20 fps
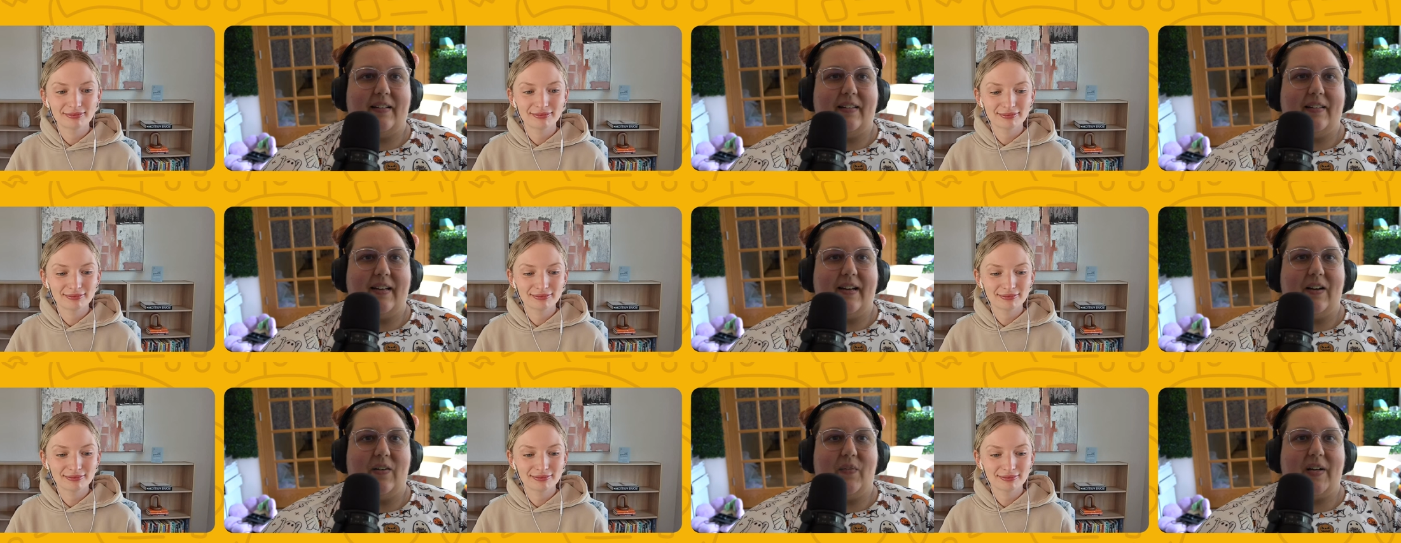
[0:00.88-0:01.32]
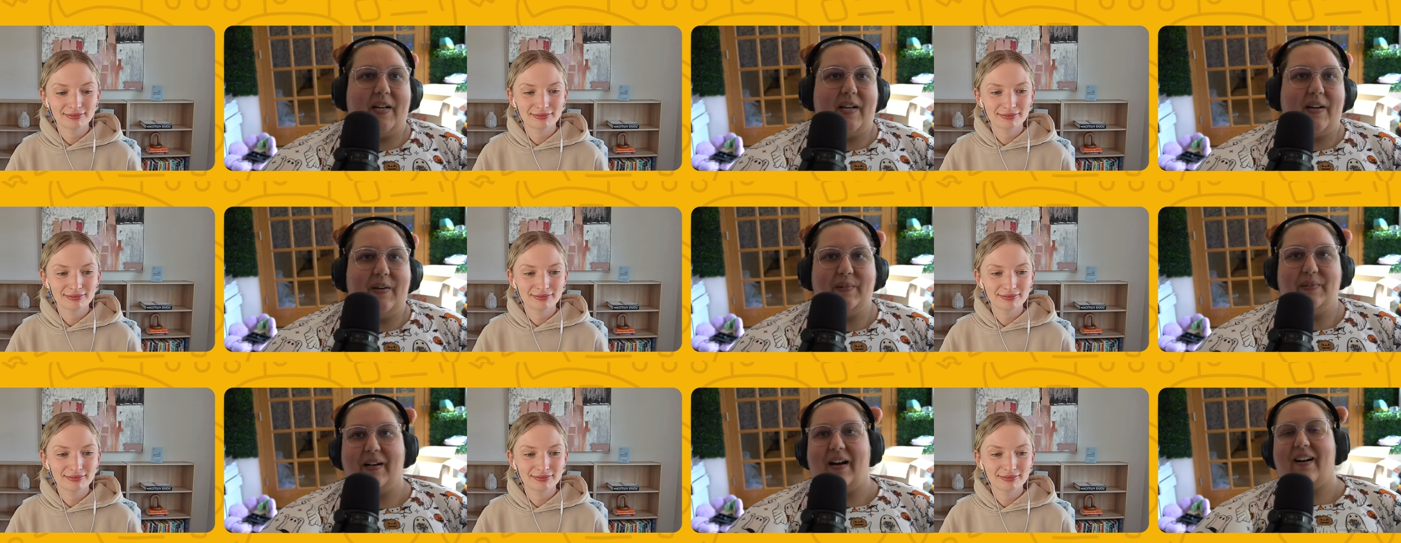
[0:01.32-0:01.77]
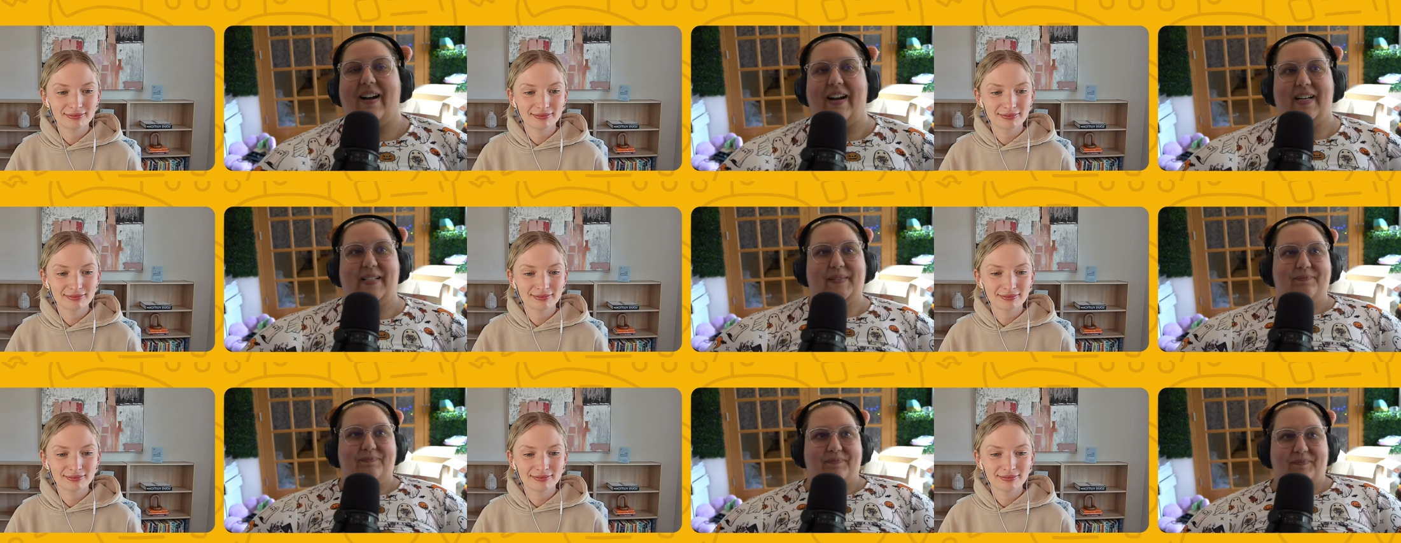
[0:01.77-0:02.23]
Speaker 1: There we go. All right.
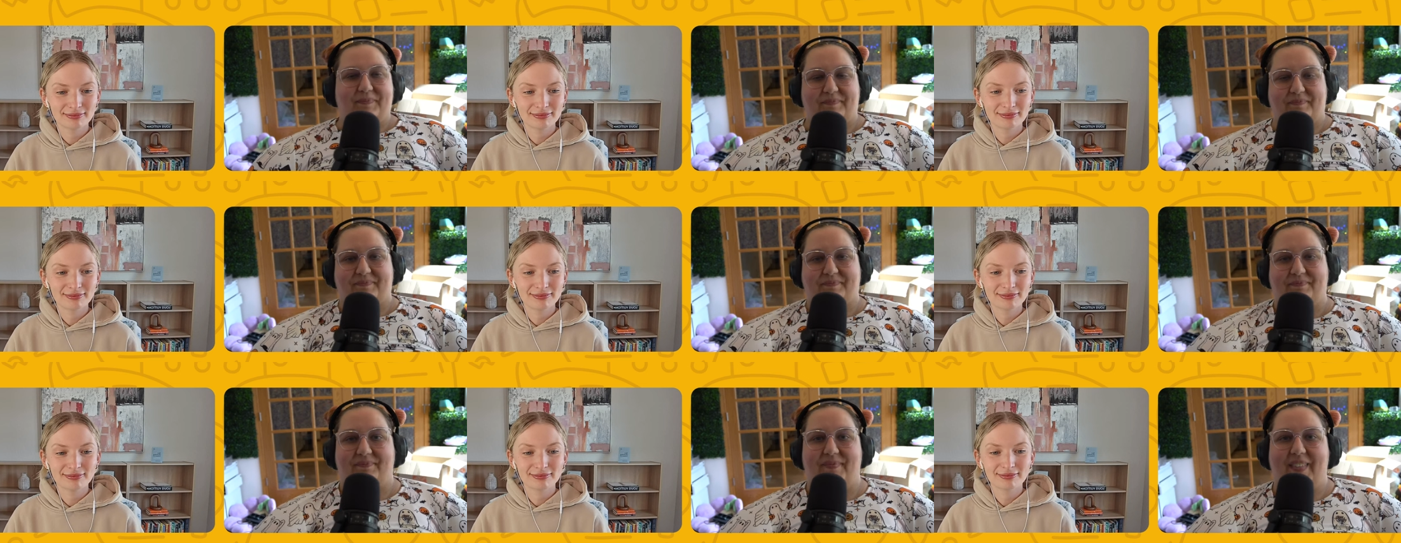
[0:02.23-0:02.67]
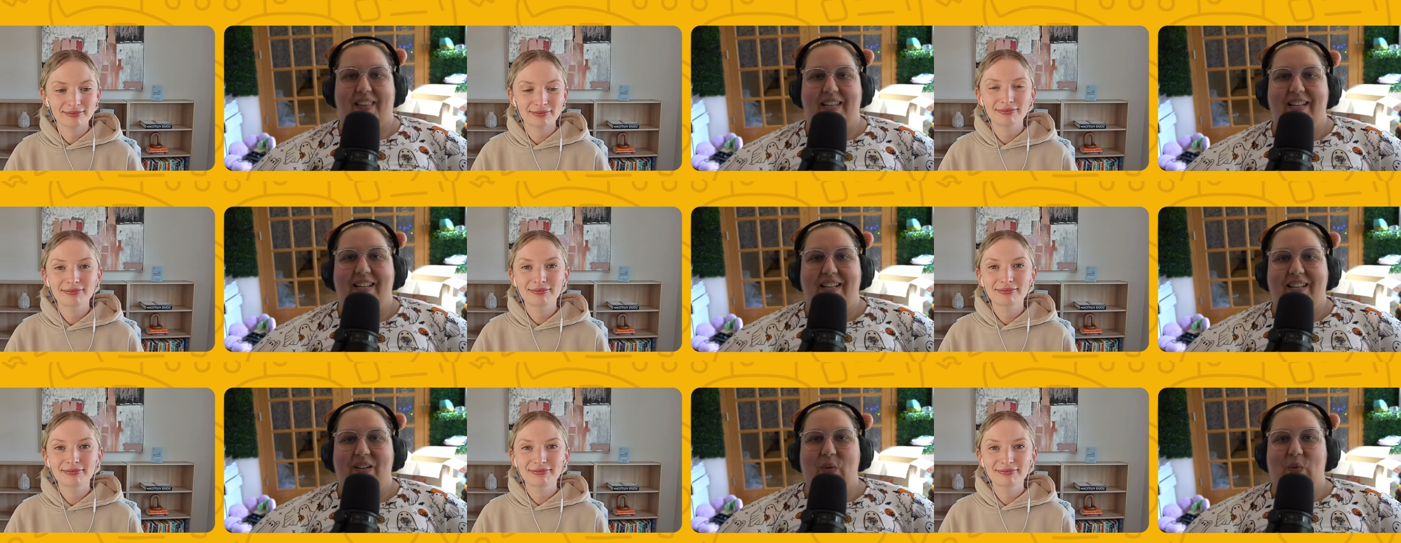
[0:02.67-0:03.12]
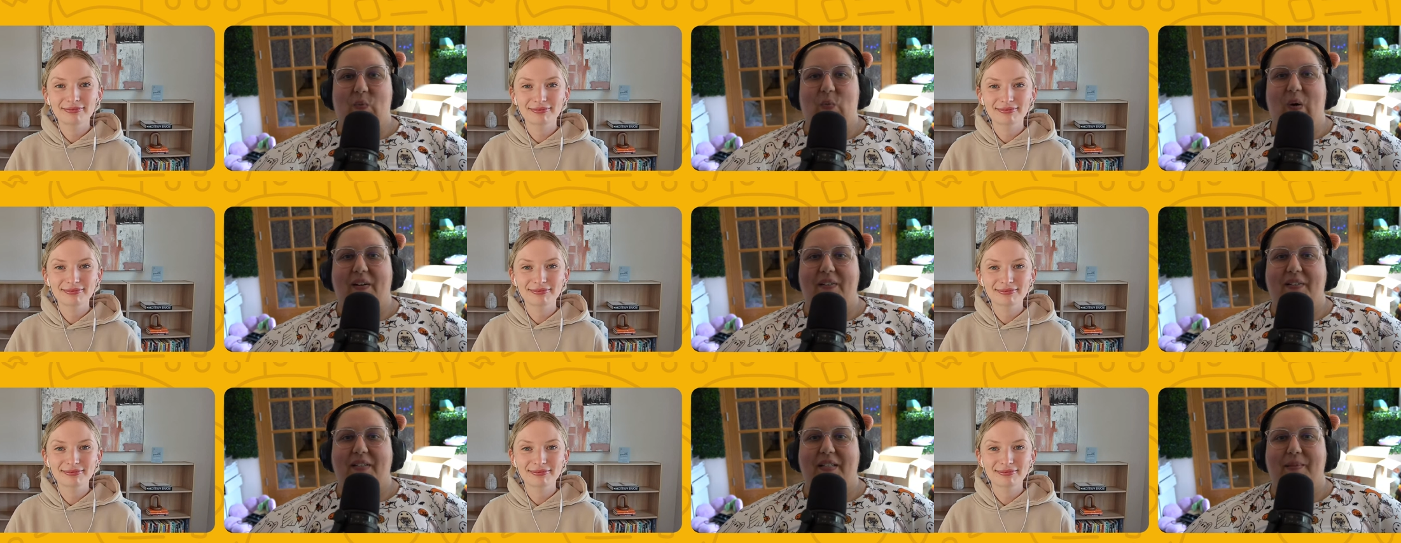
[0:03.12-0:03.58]

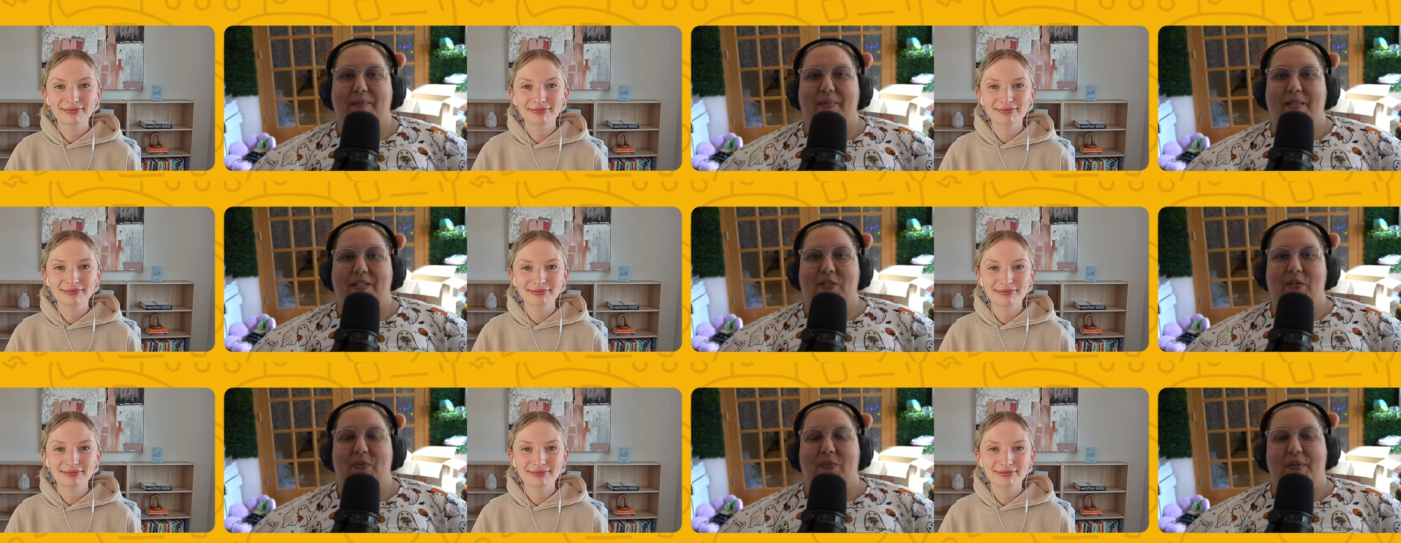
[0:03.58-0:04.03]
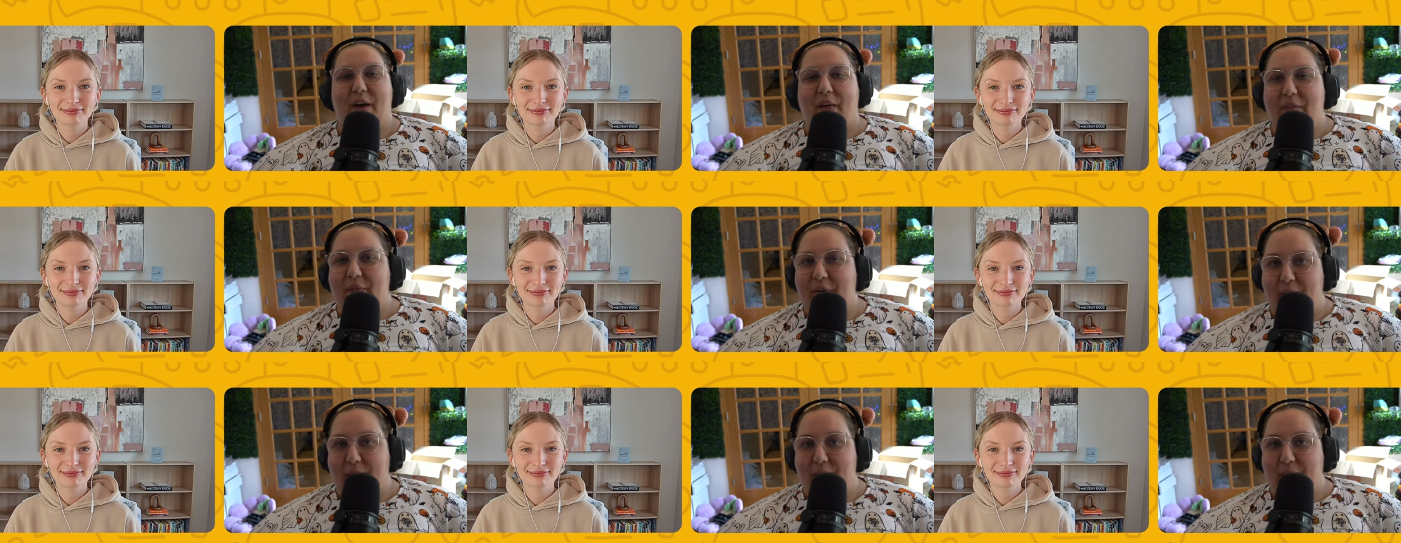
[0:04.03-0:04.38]
Welcome to another